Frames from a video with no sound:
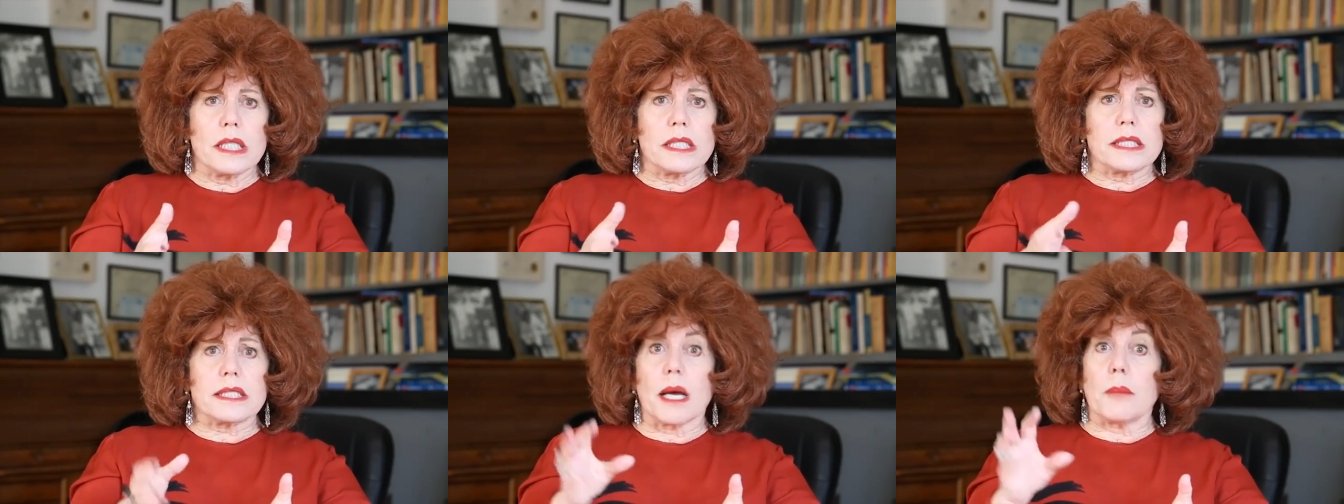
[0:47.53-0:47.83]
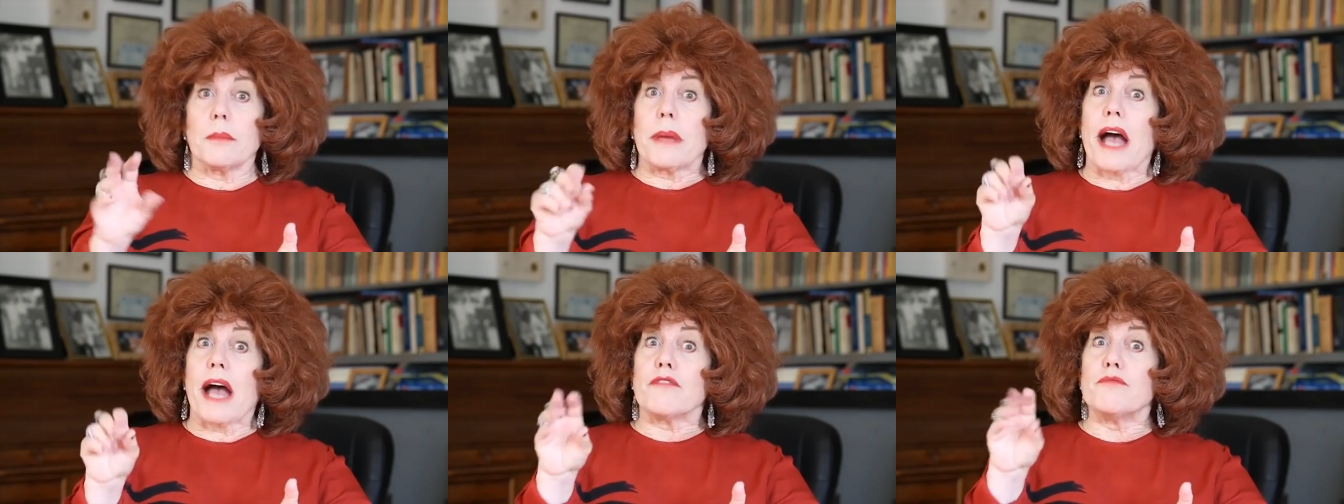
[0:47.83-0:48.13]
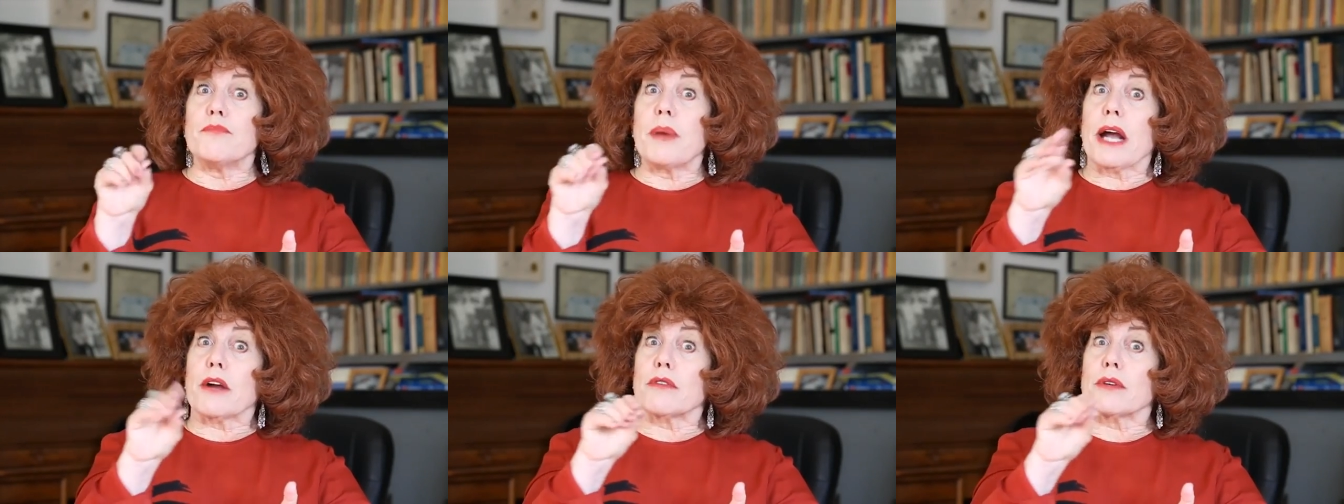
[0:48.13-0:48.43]
Some
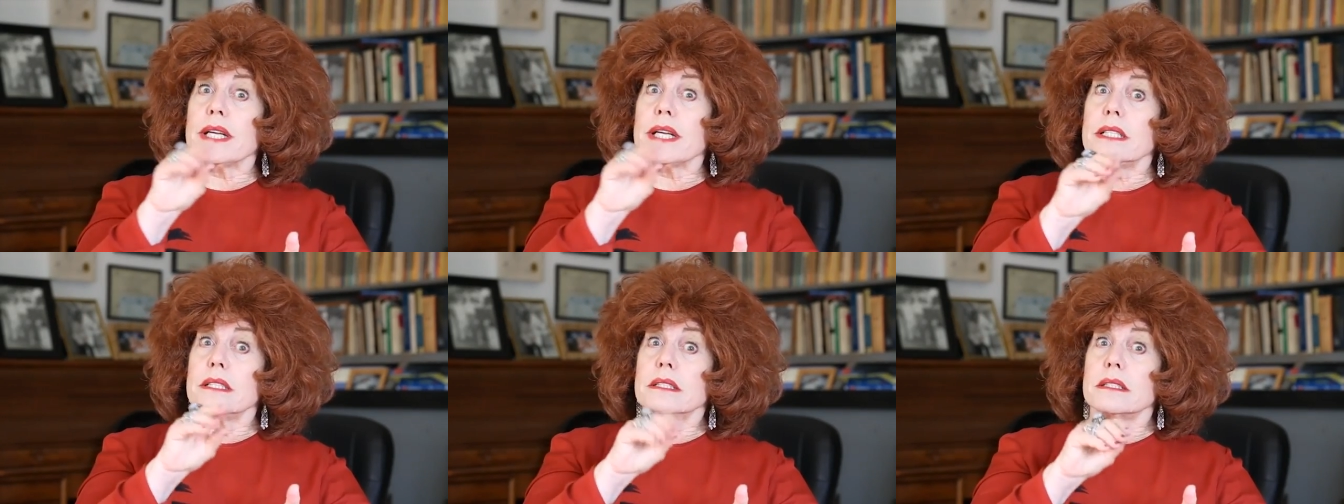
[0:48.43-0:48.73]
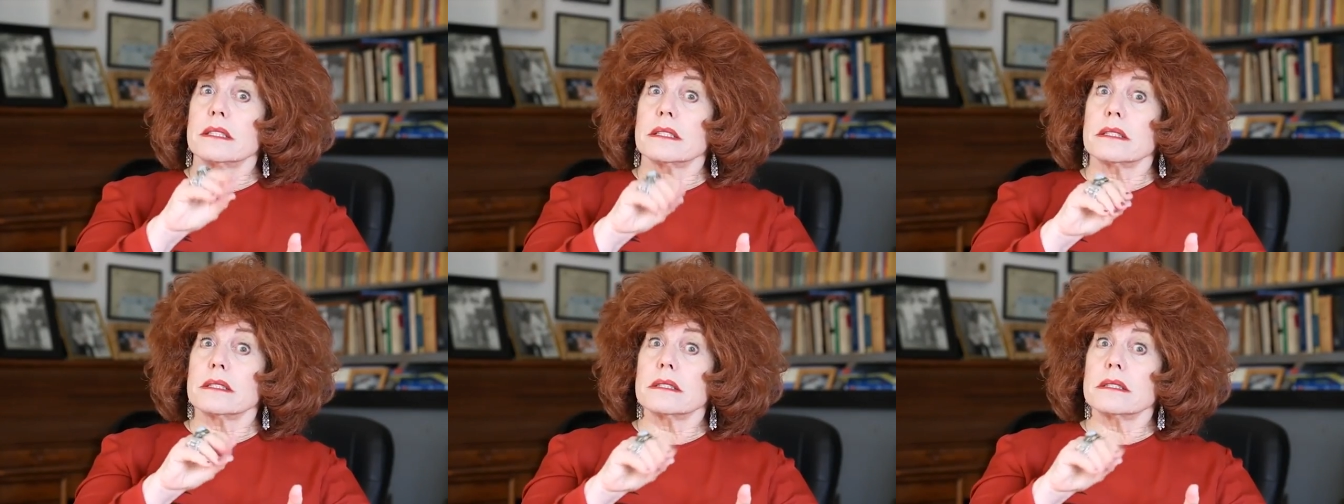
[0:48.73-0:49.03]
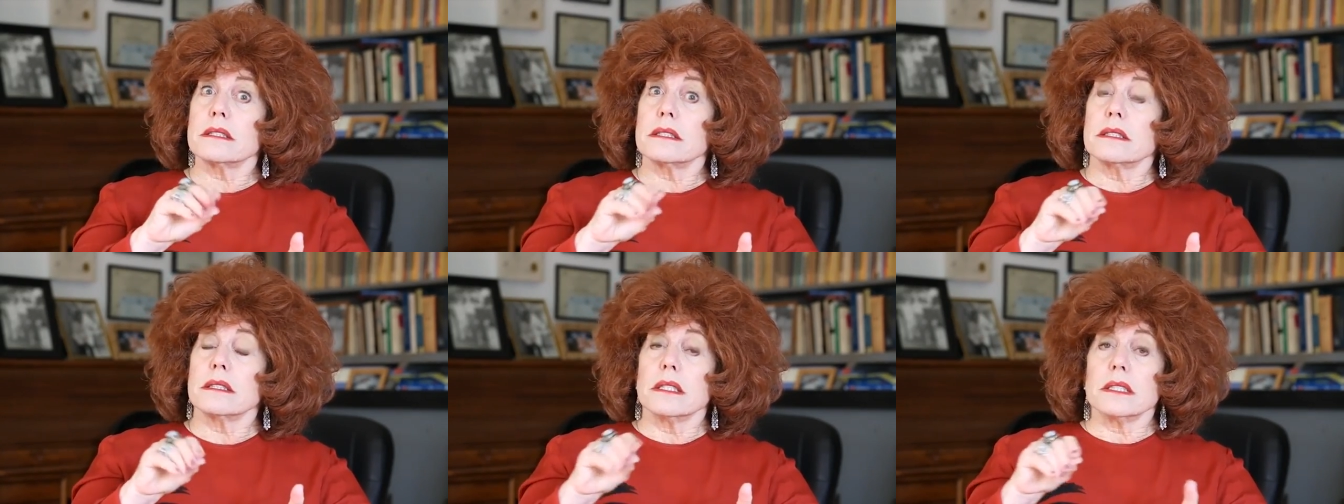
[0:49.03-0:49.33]
have berries,
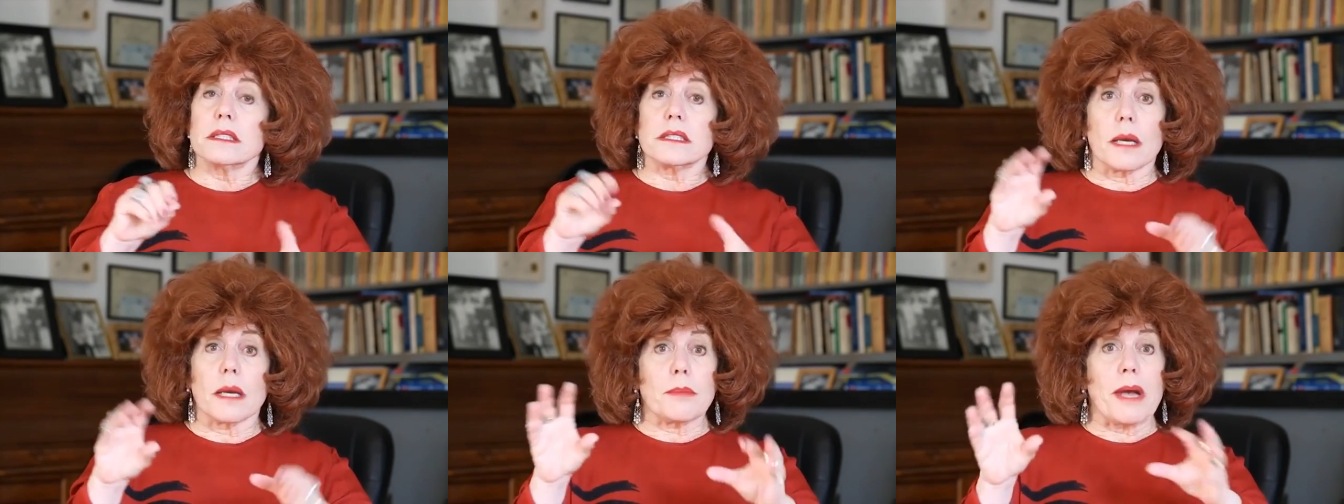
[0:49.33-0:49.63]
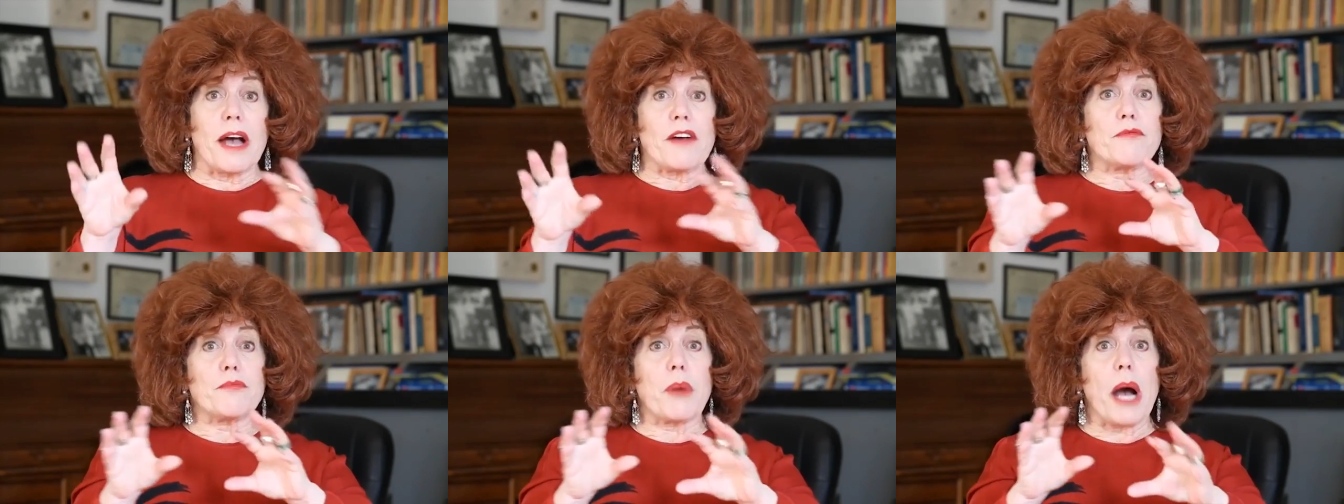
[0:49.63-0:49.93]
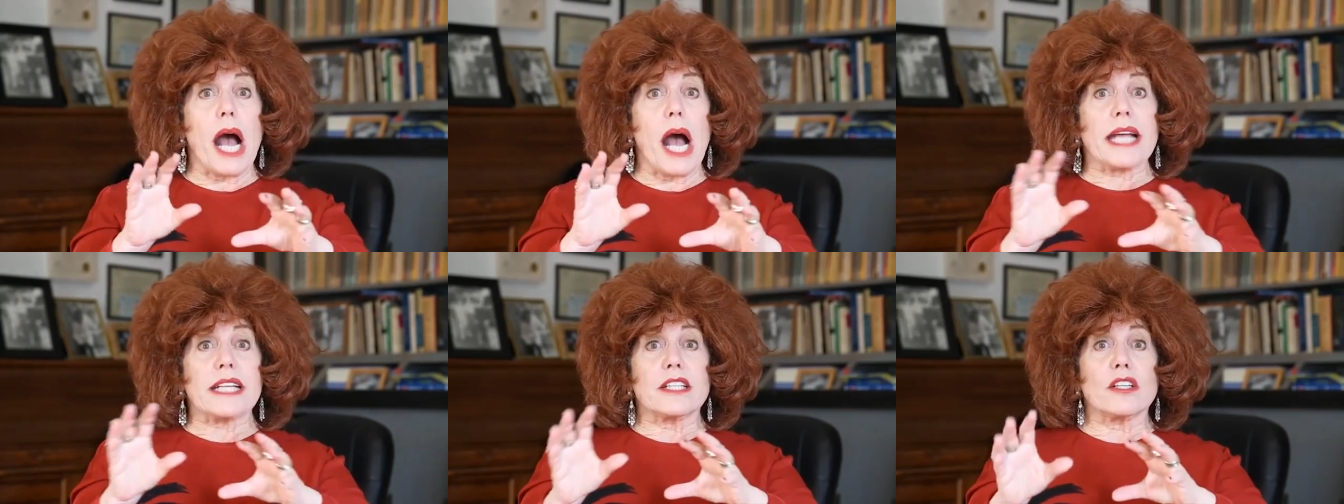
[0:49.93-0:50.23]
some have
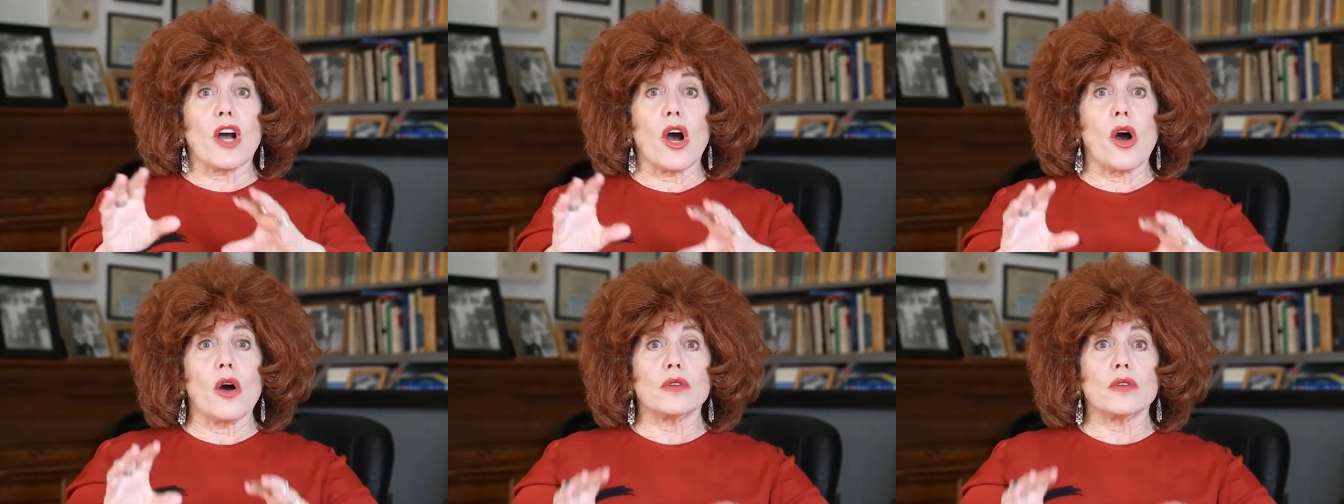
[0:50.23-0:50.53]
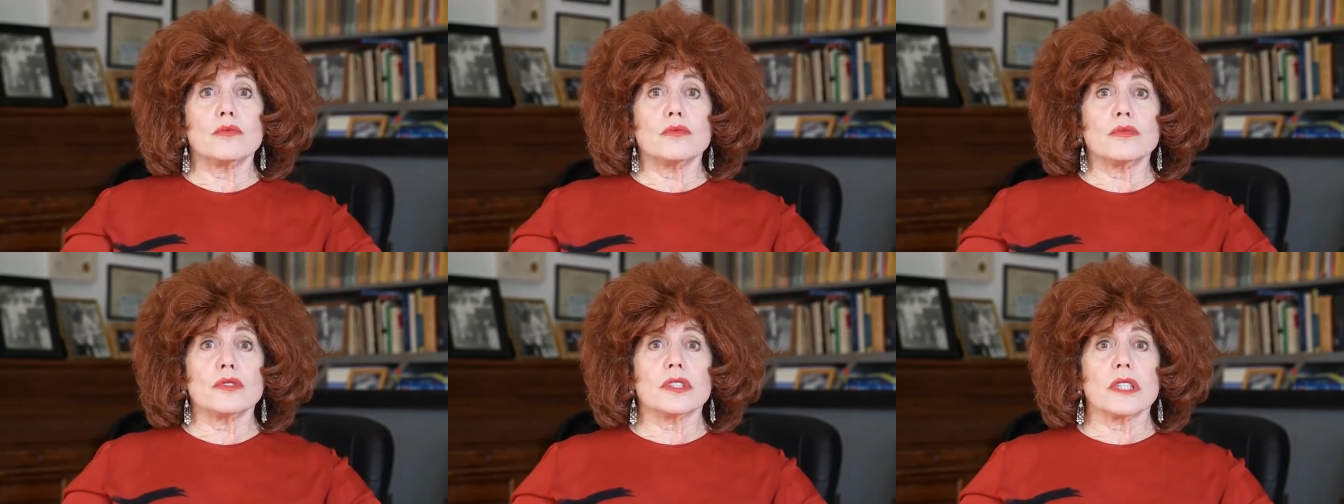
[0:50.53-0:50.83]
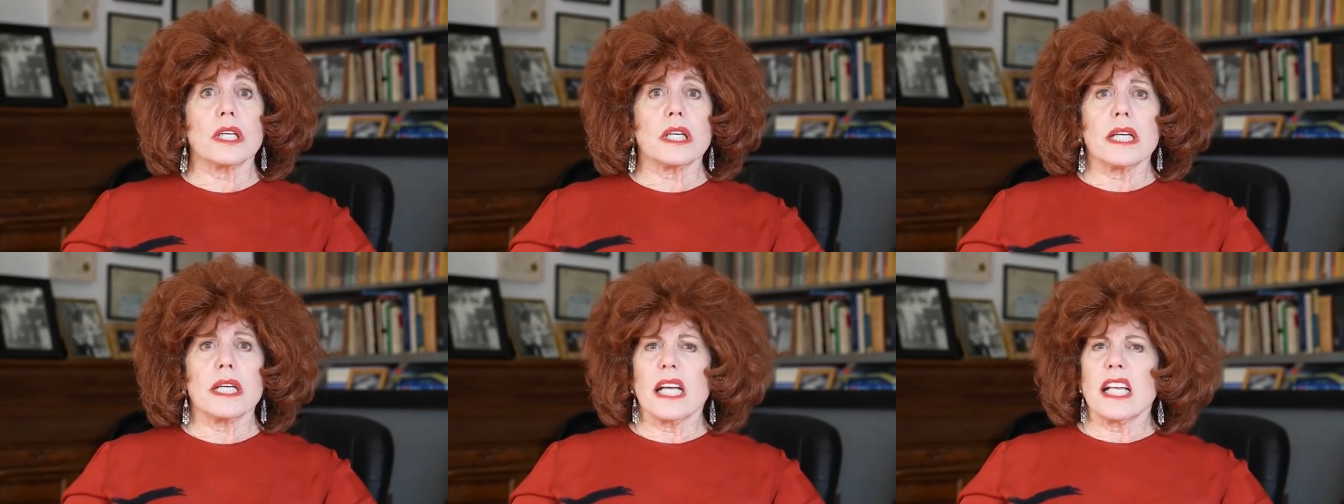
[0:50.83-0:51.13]
pine
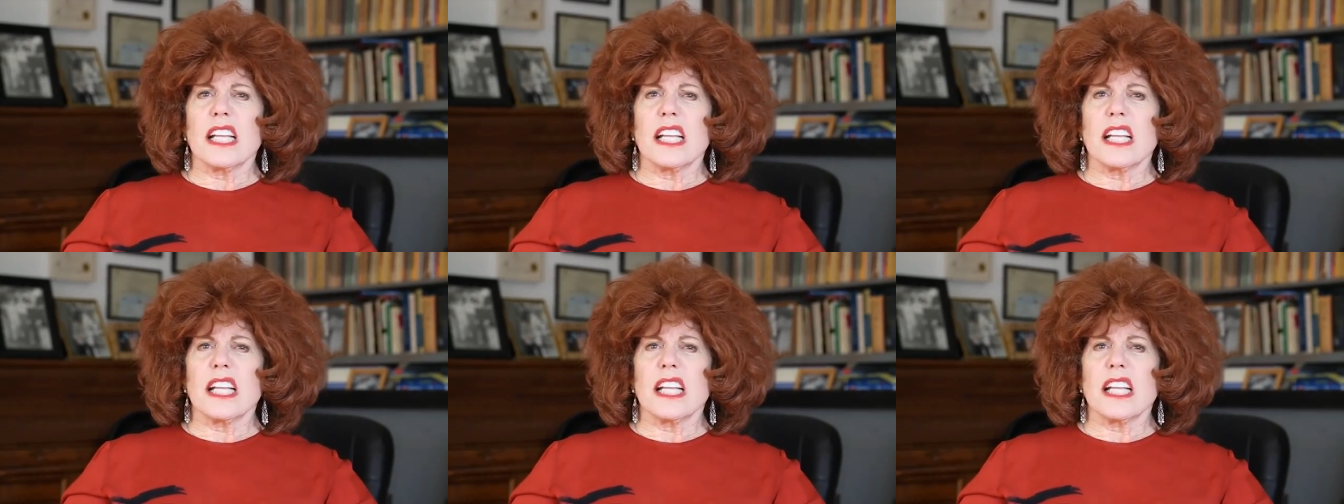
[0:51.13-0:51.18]
cones.